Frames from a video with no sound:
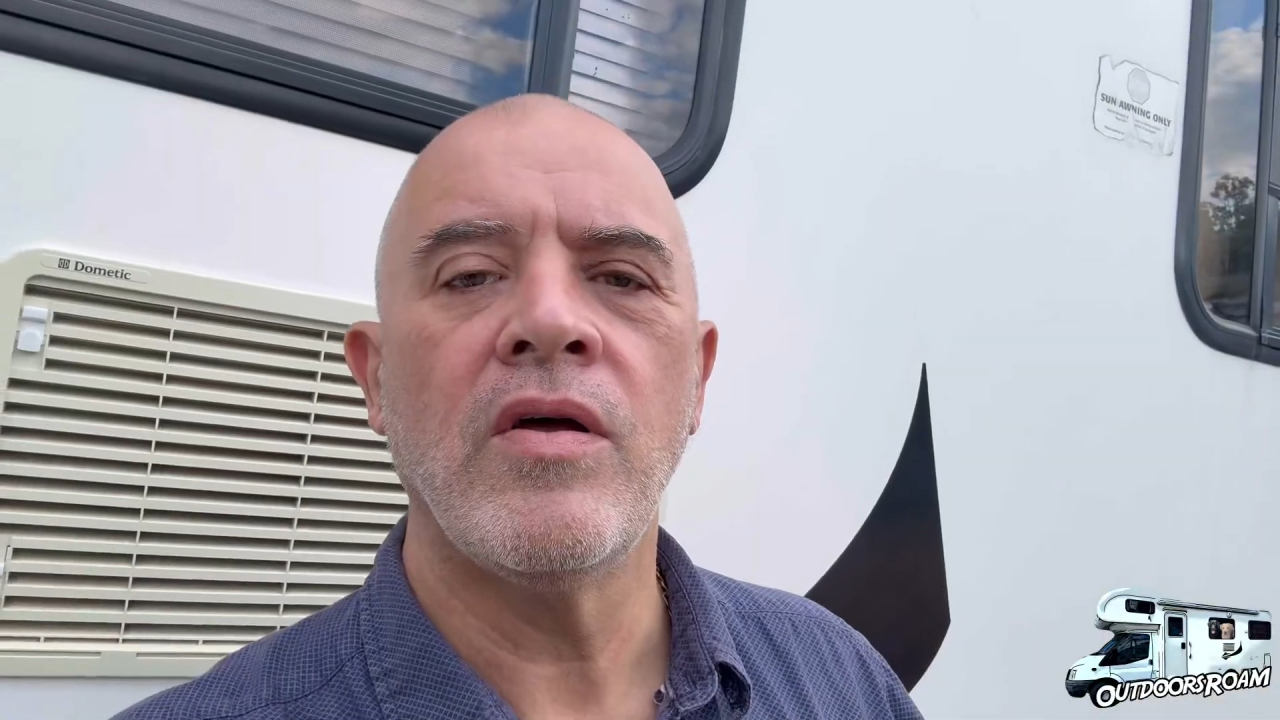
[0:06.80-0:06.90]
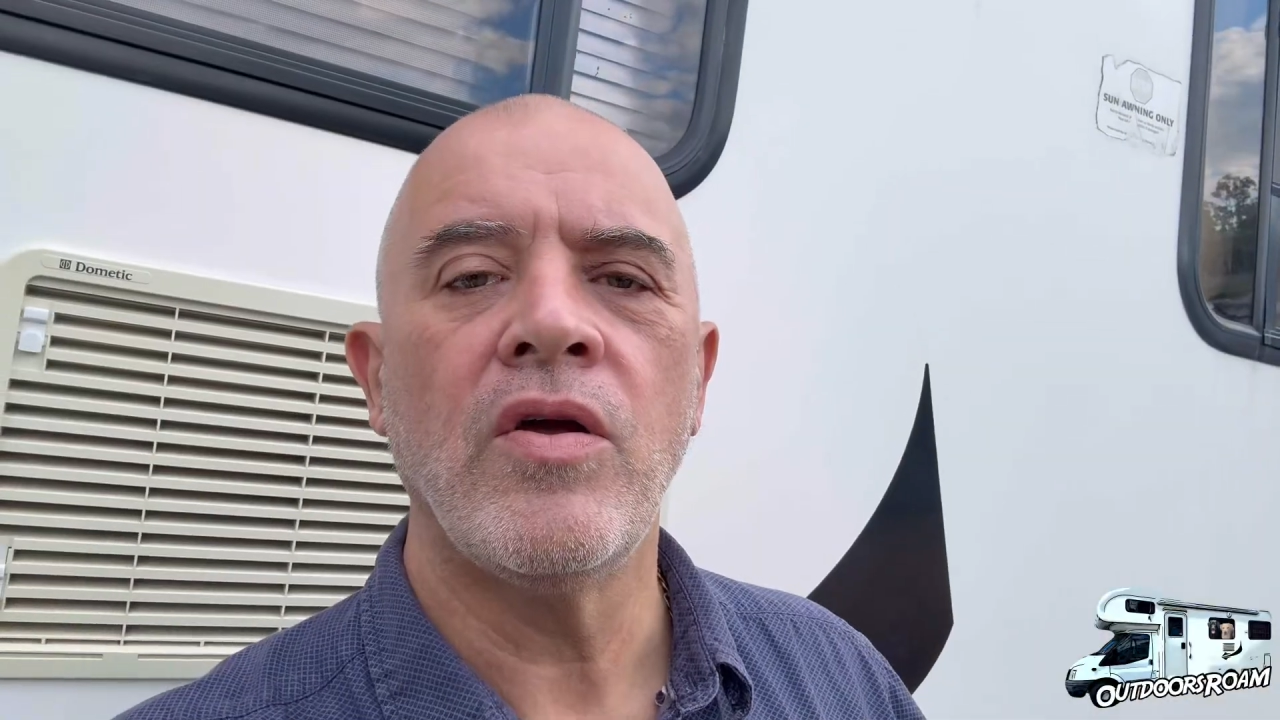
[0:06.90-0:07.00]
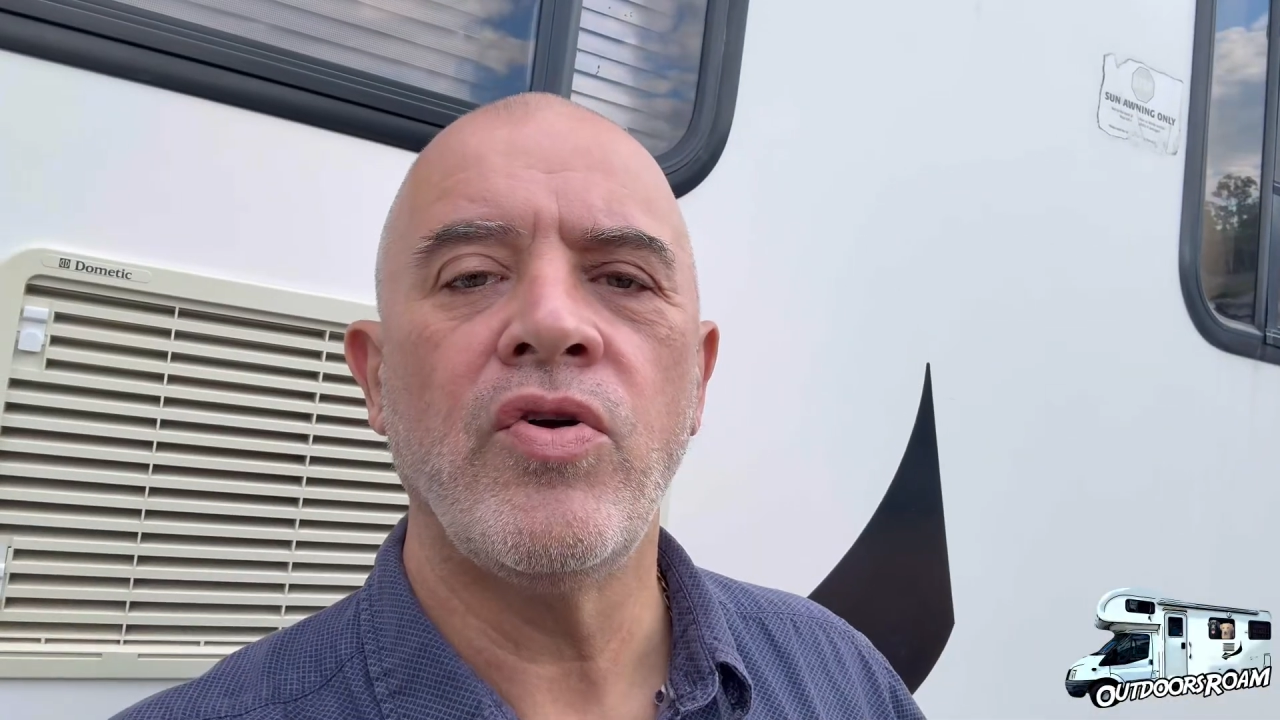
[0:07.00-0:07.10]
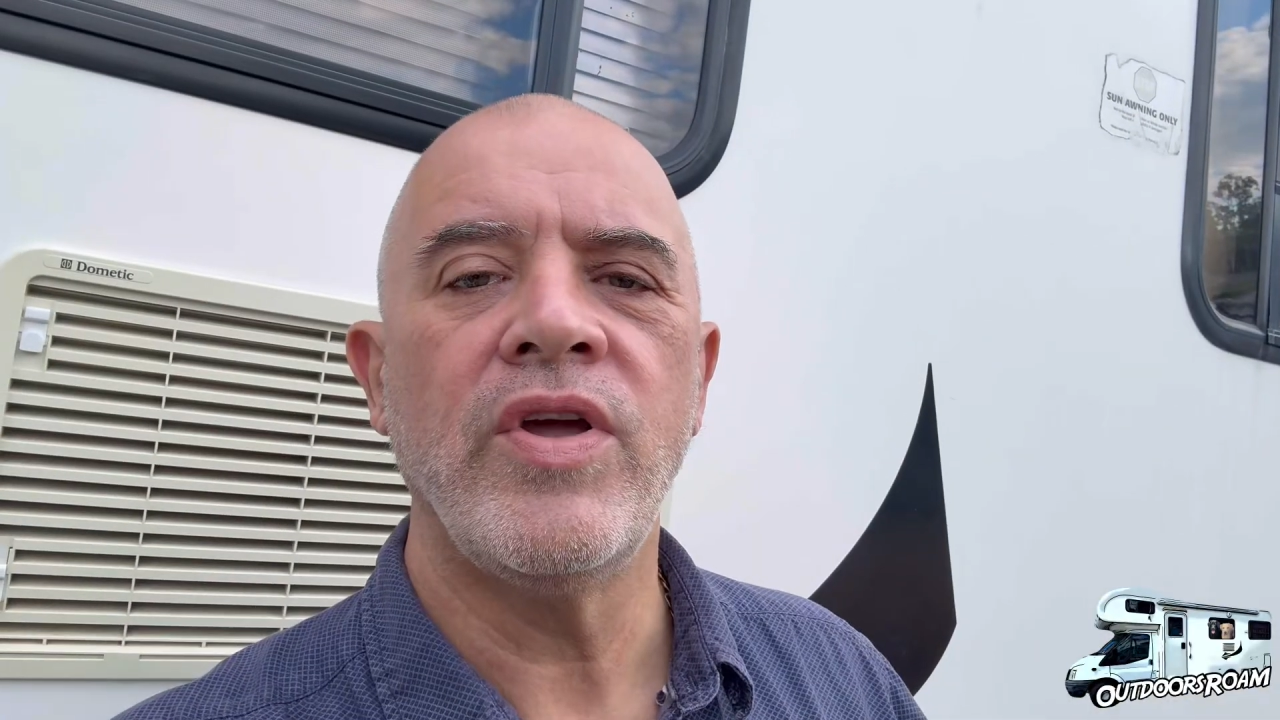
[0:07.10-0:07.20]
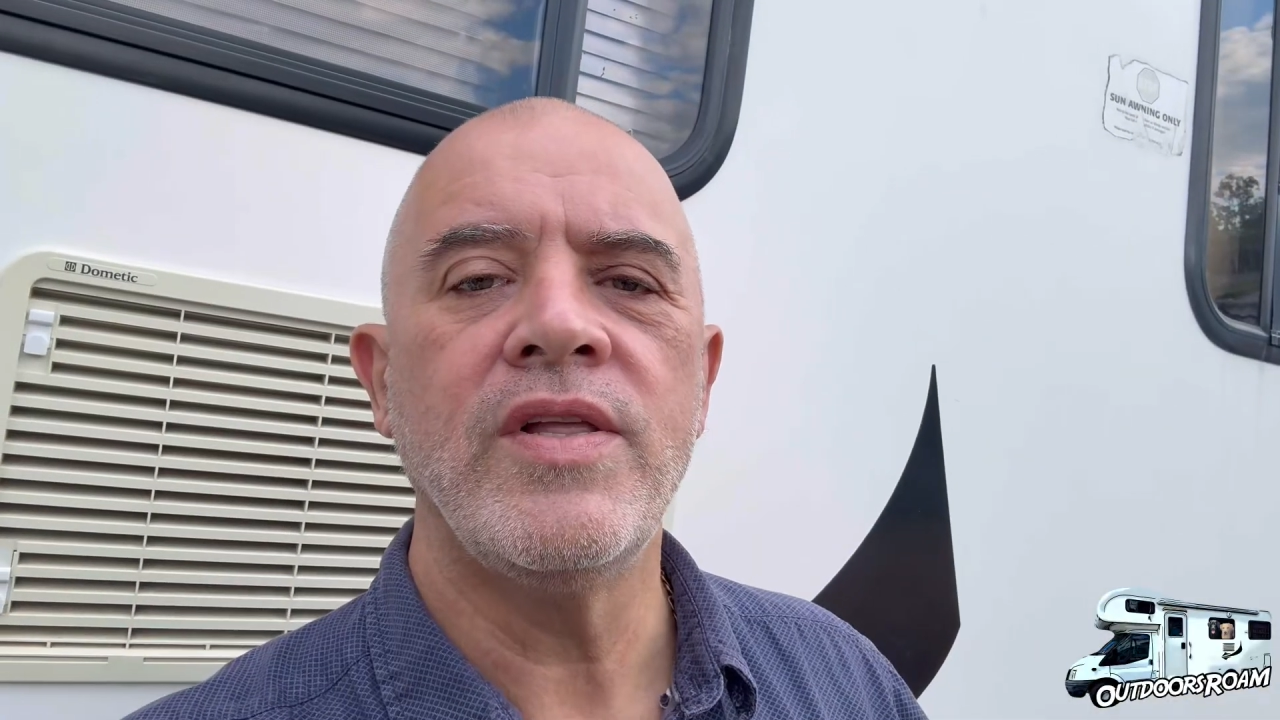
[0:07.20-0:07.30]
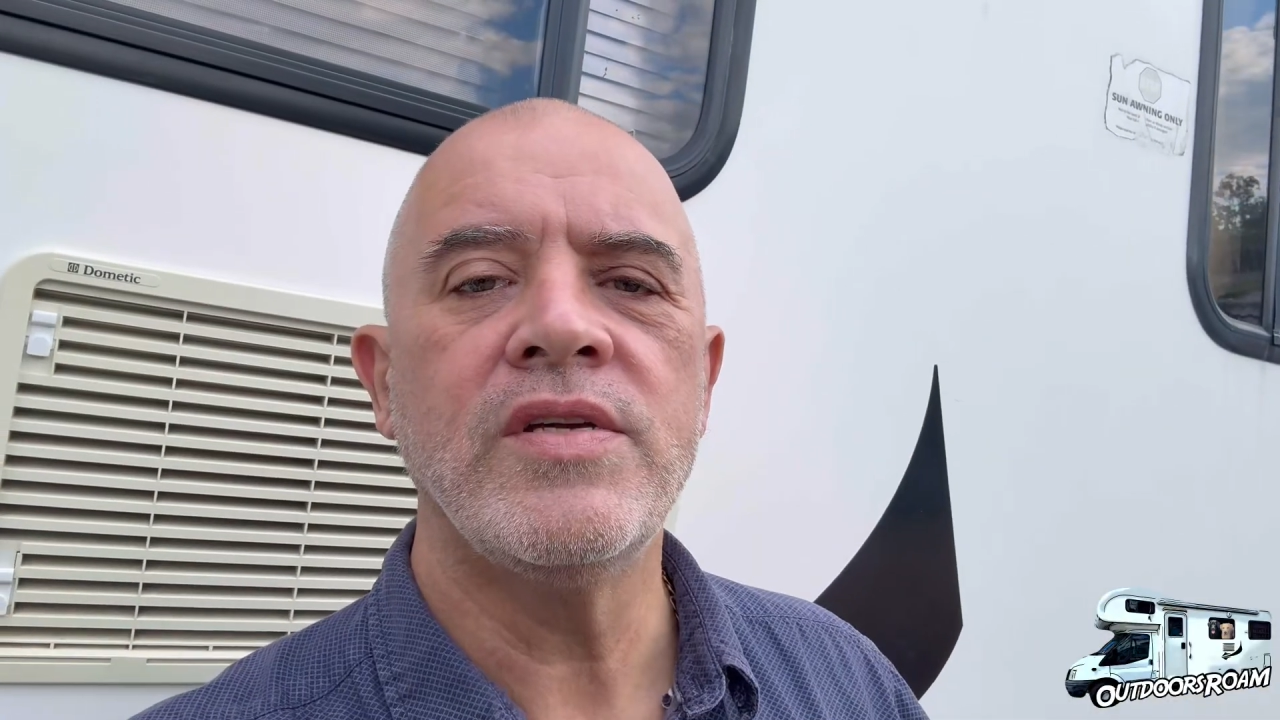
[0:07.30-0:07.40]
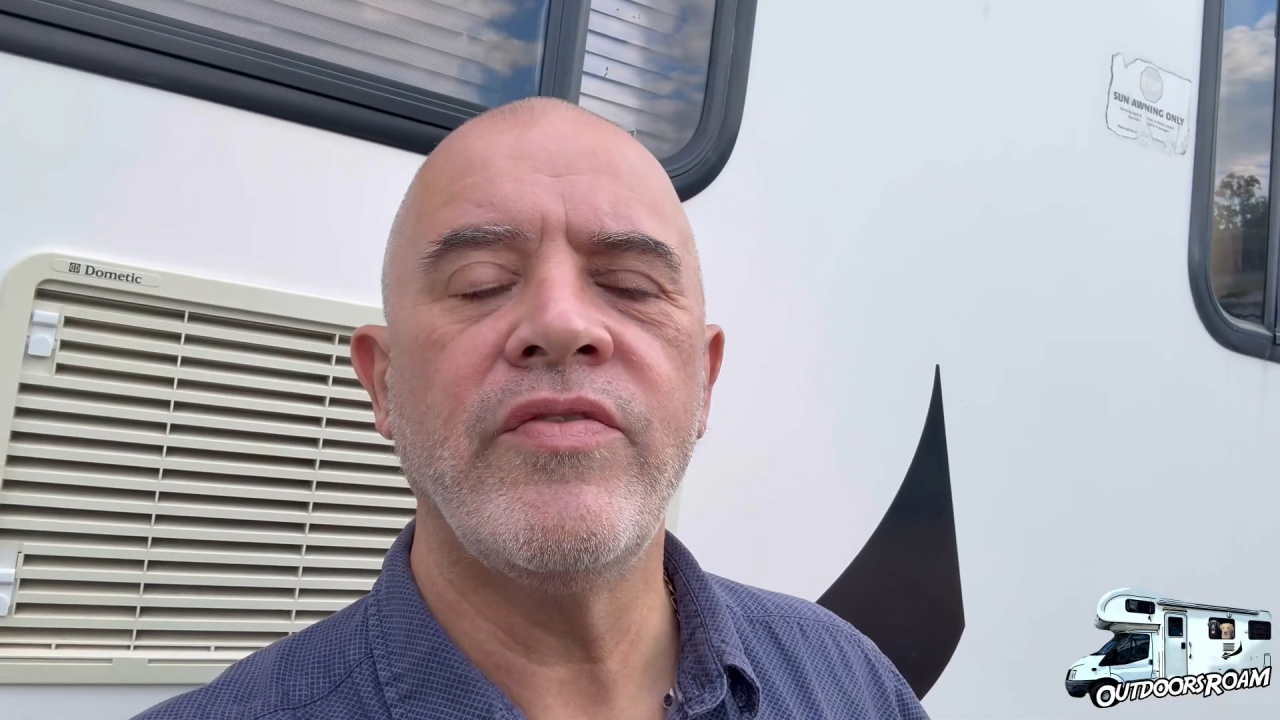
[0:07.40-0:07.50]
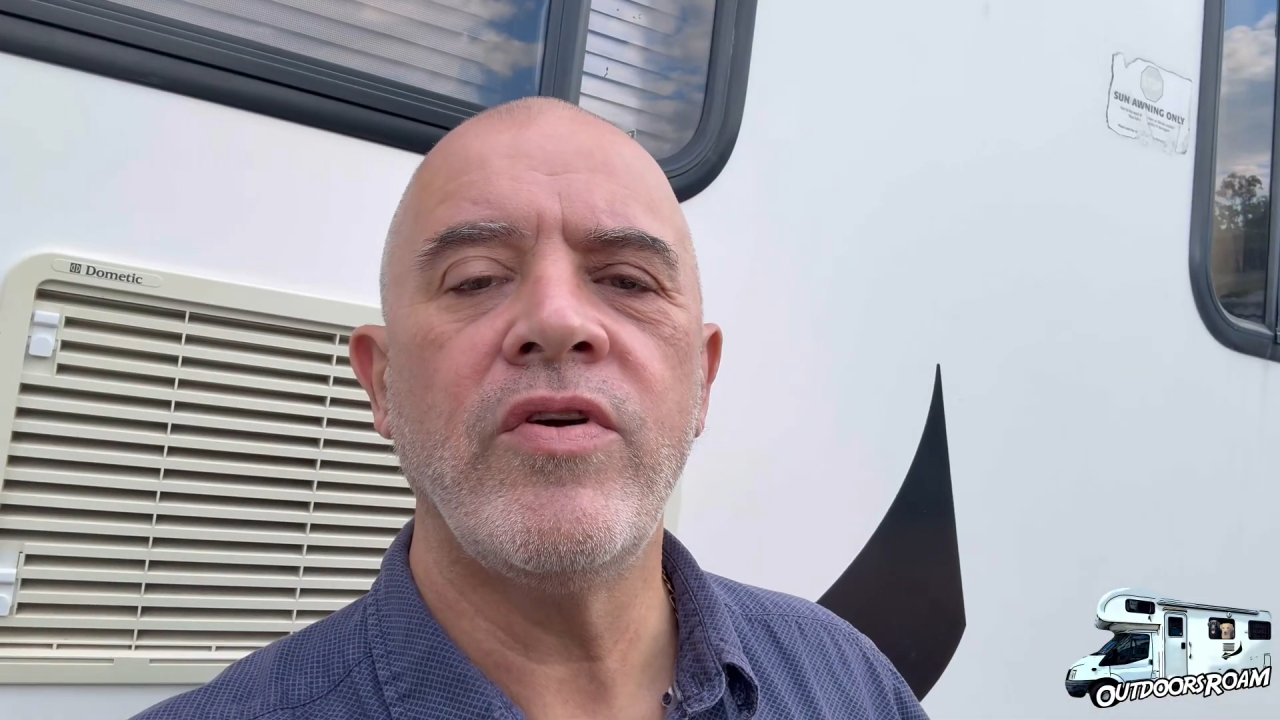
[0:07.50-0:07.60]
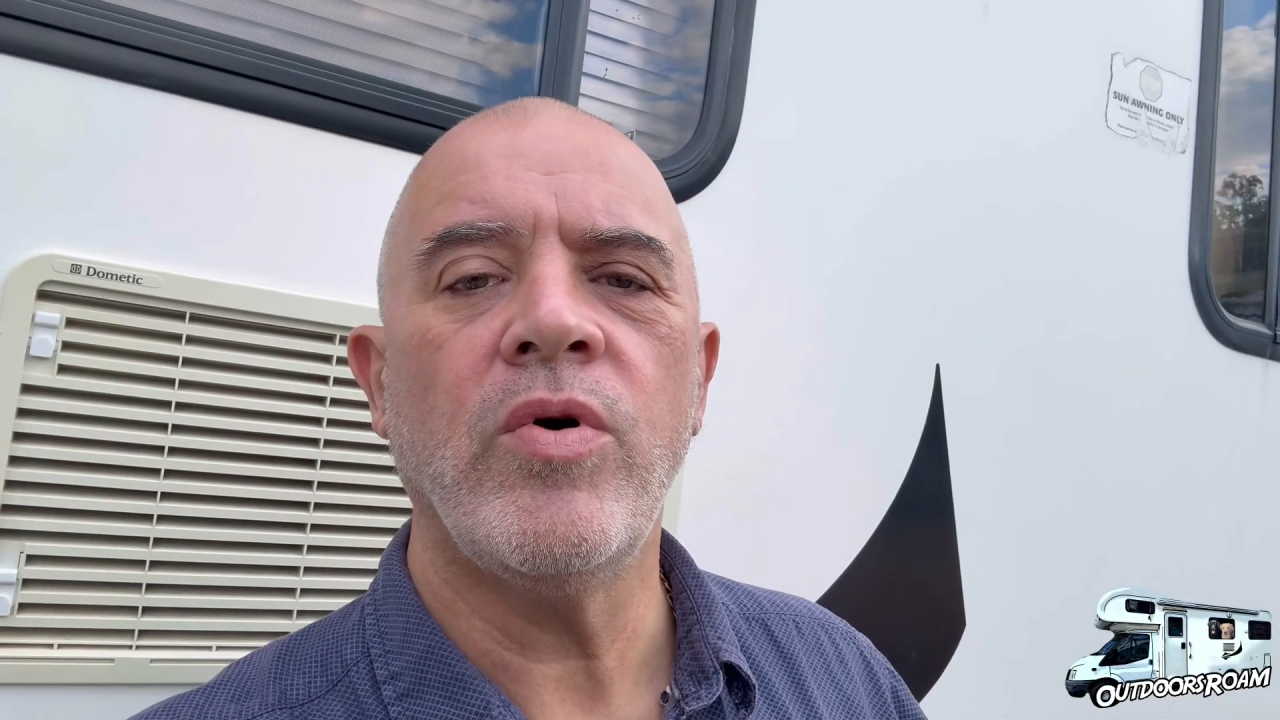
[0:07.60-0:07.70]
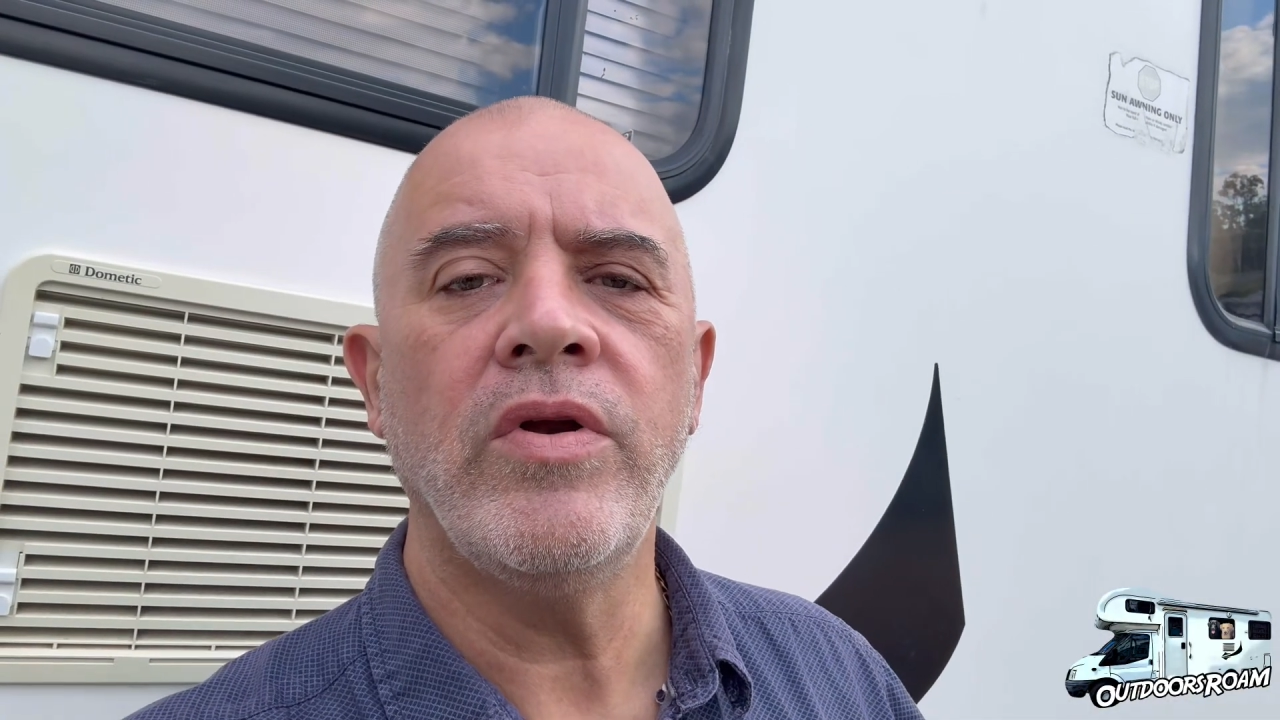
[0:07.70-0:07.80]
Greetings
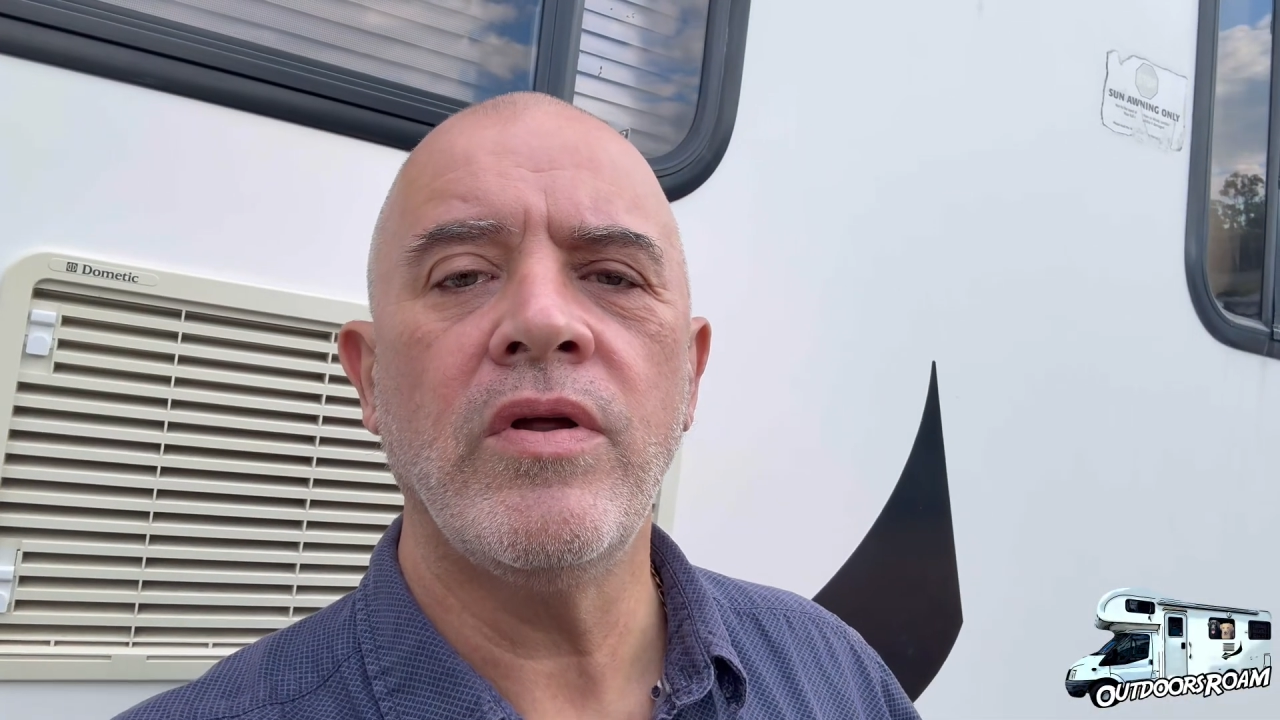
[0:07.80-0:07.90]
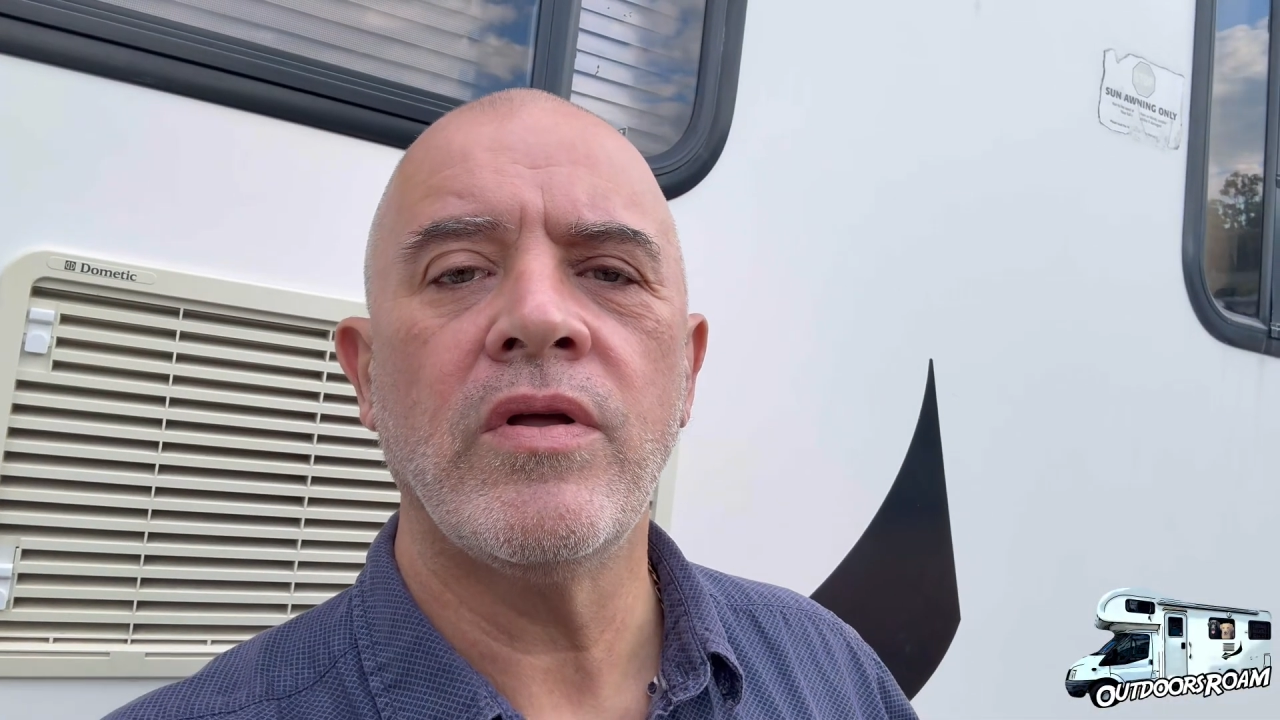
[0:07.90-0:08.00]
everyone,